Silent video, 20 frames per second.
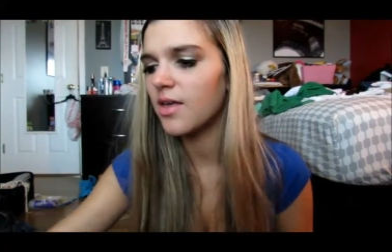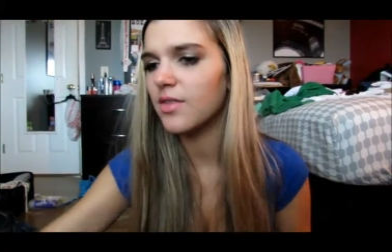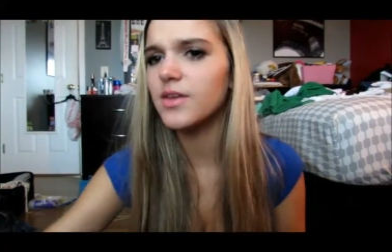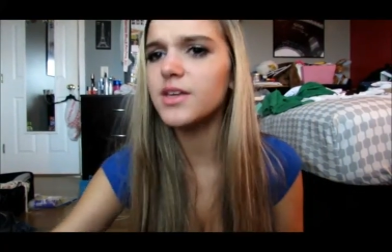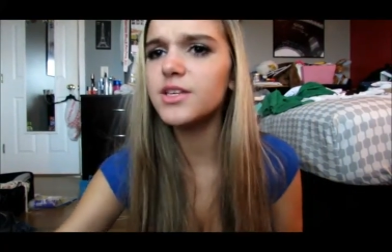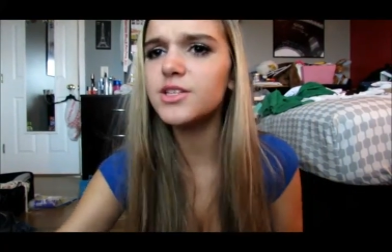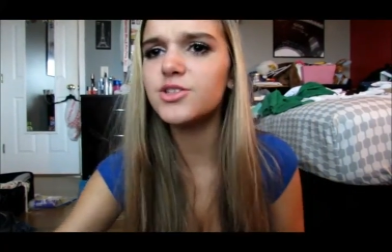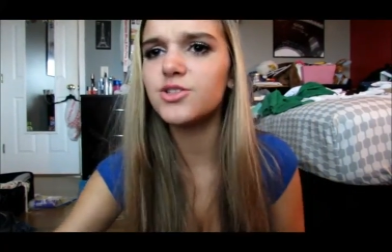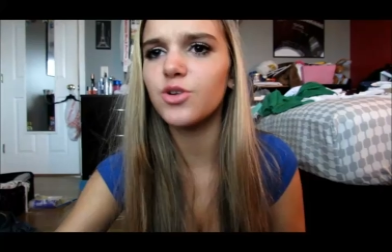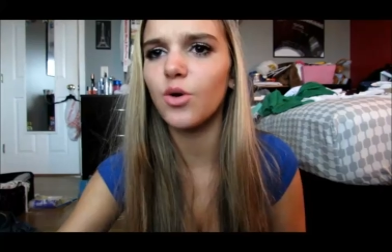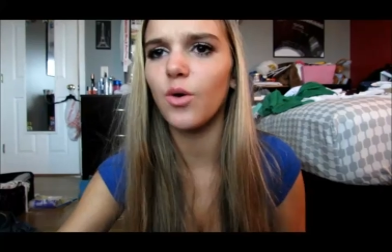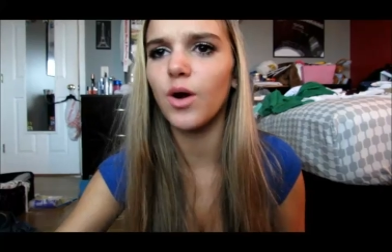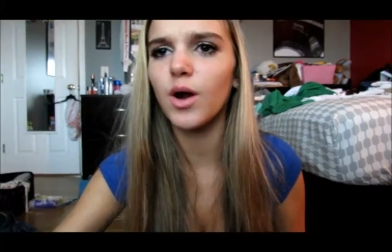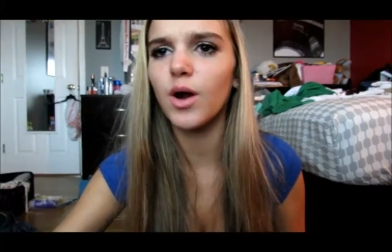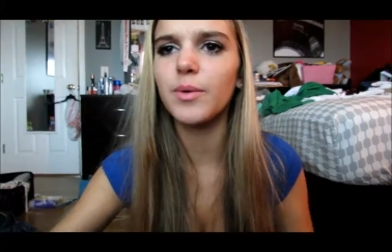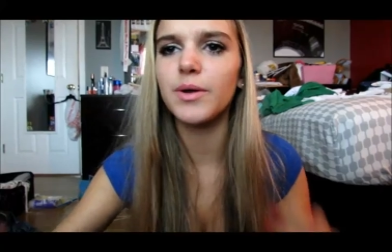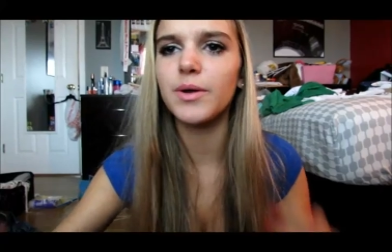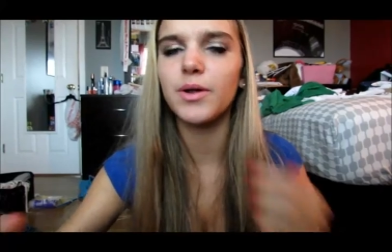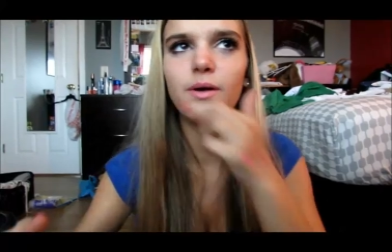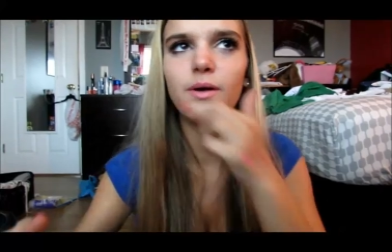this
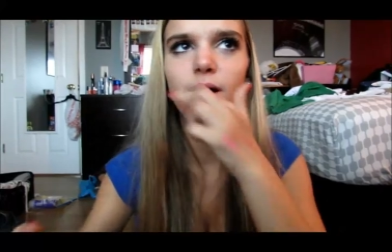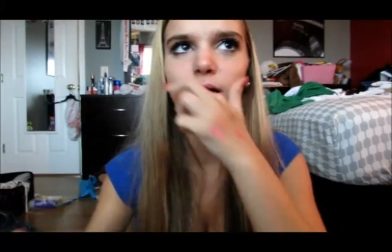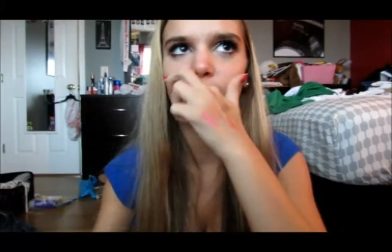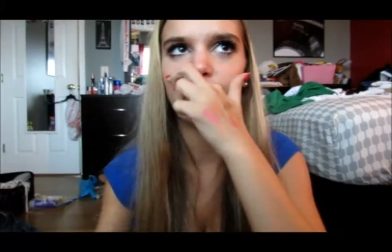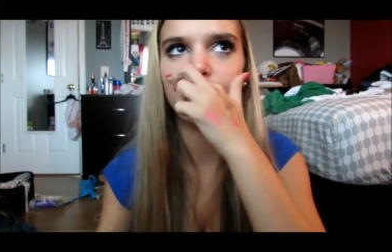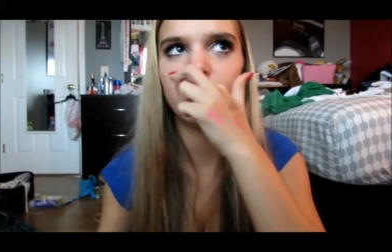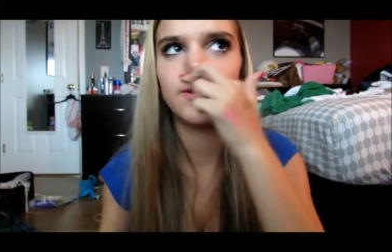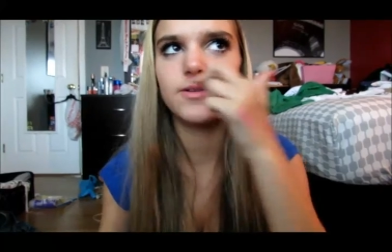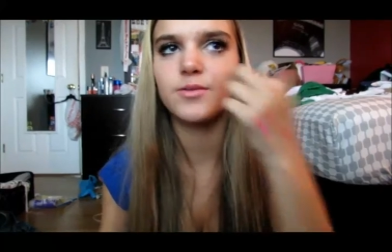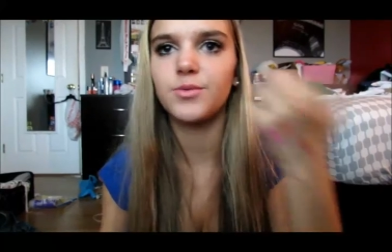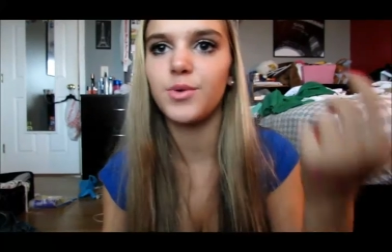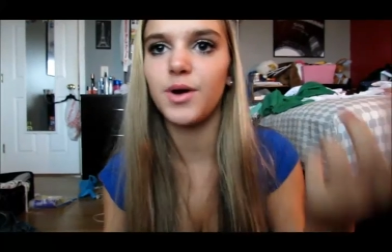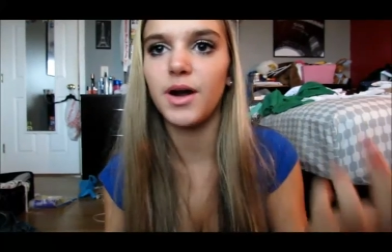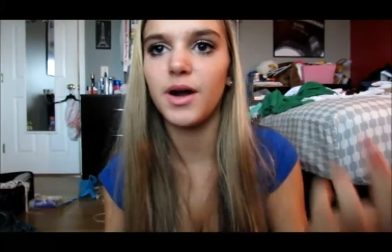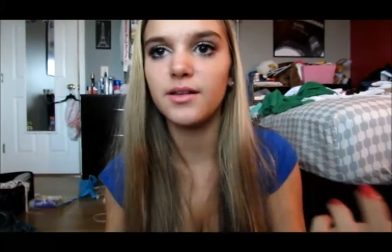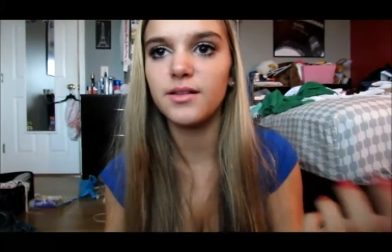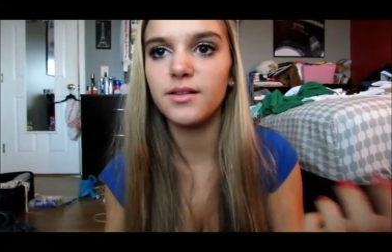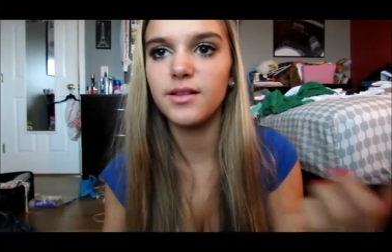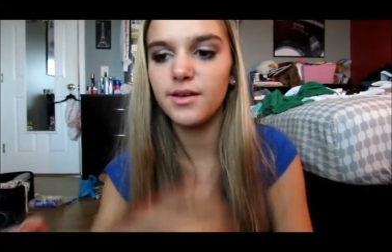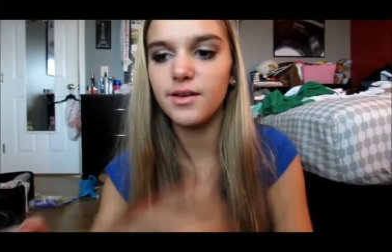store, we don't have it where
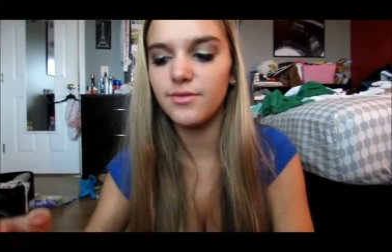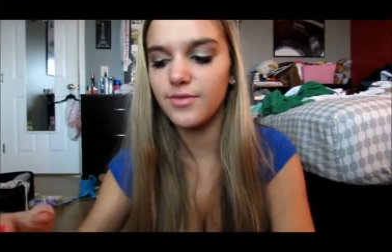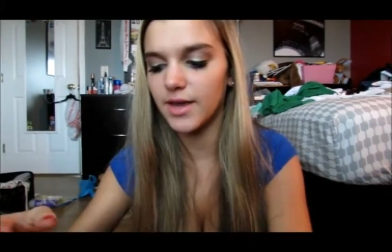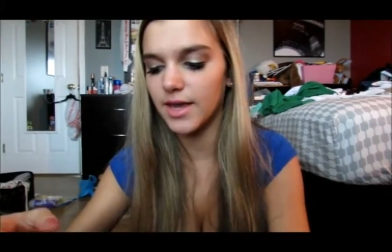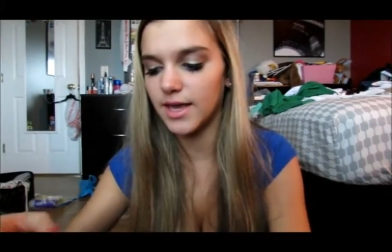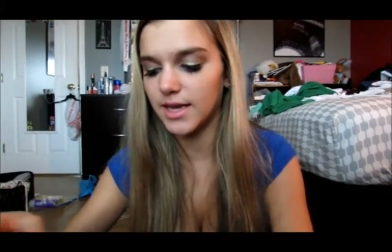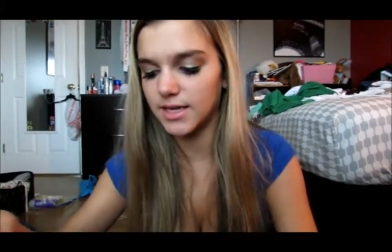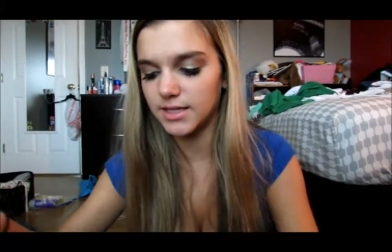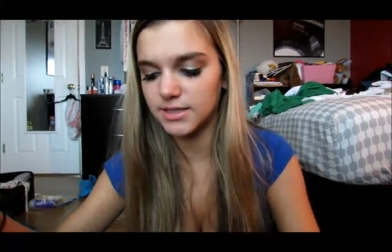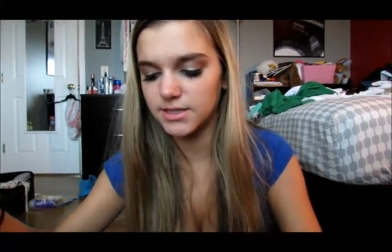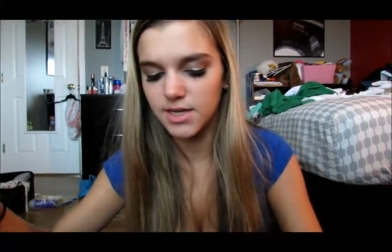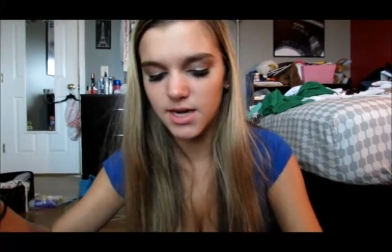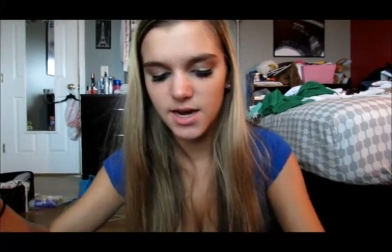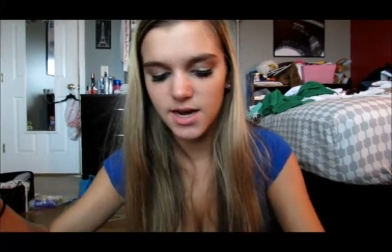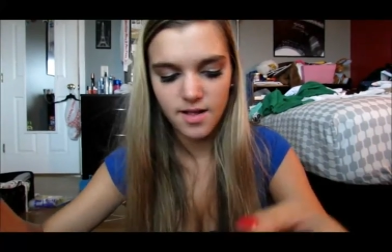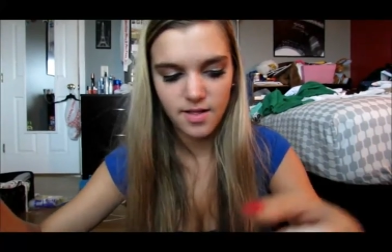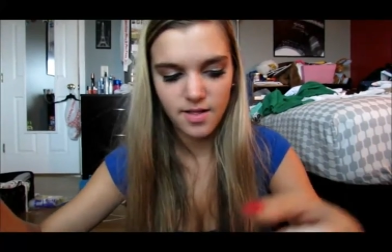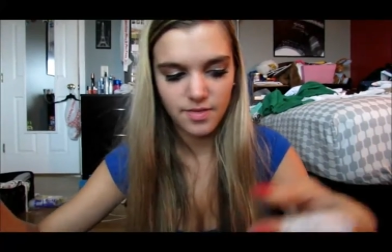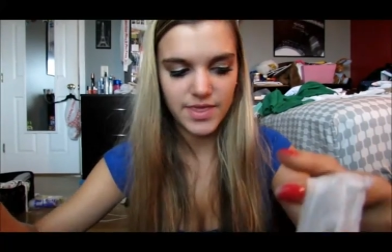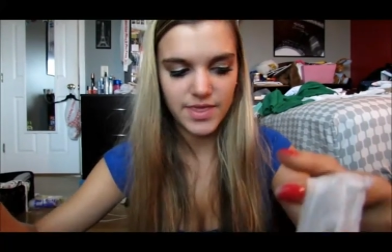I live, and
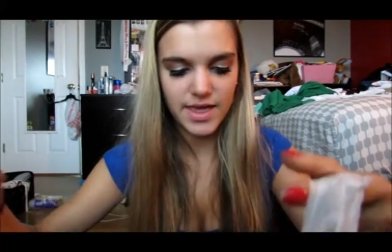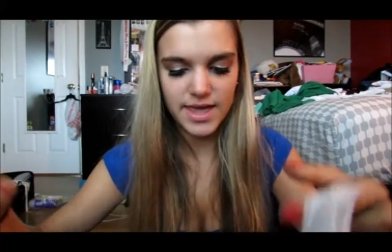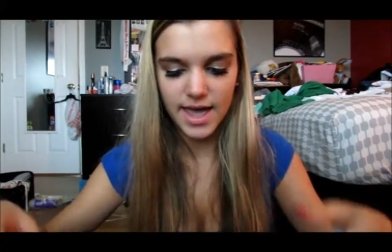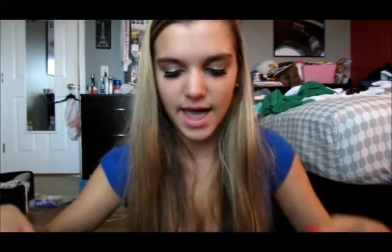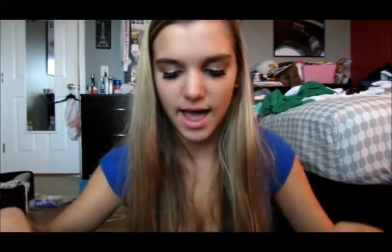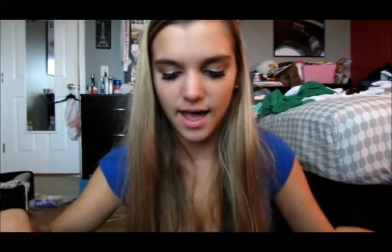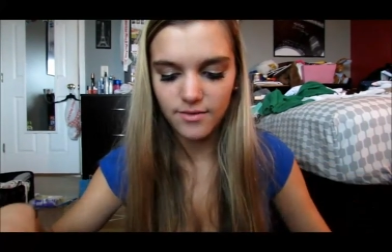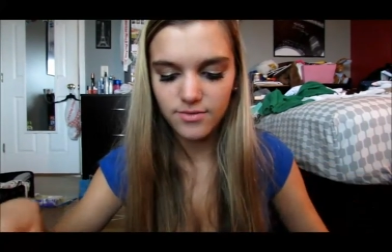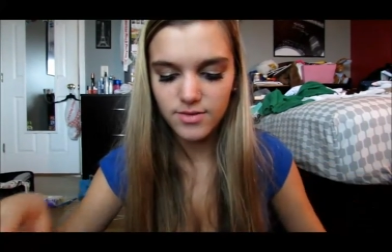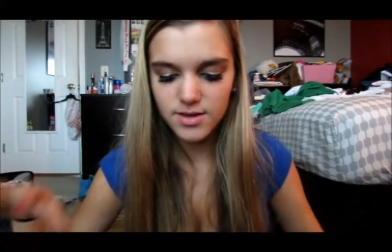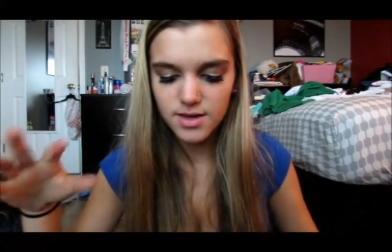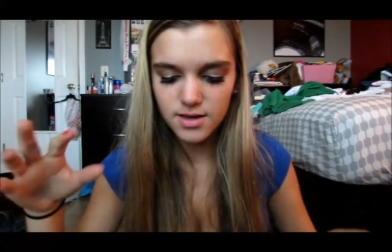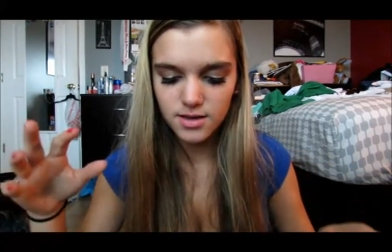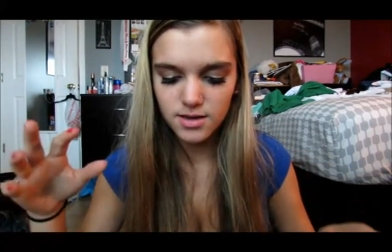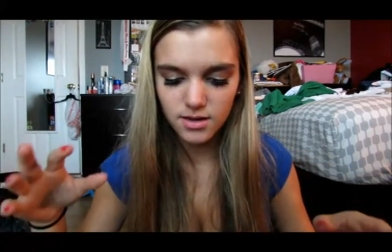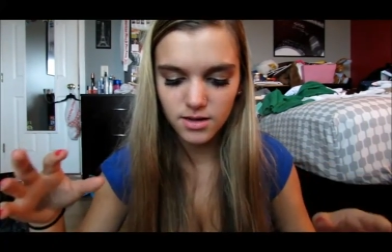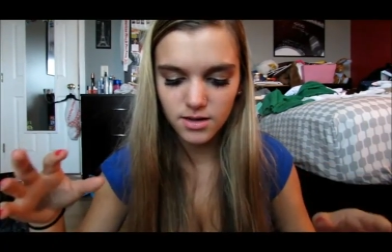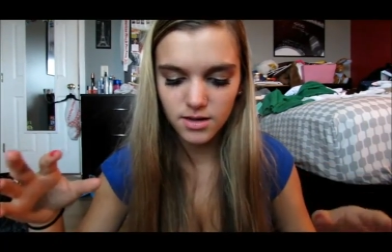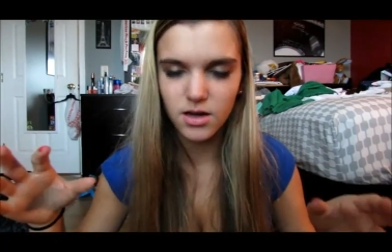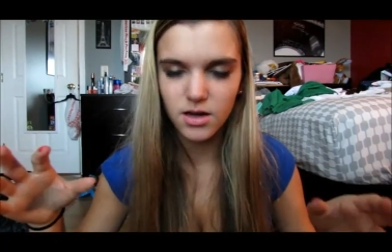they have
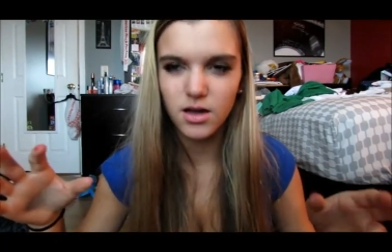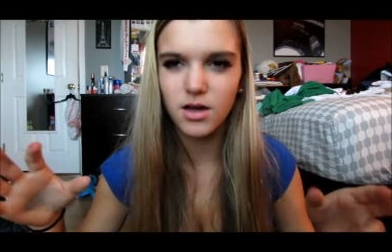like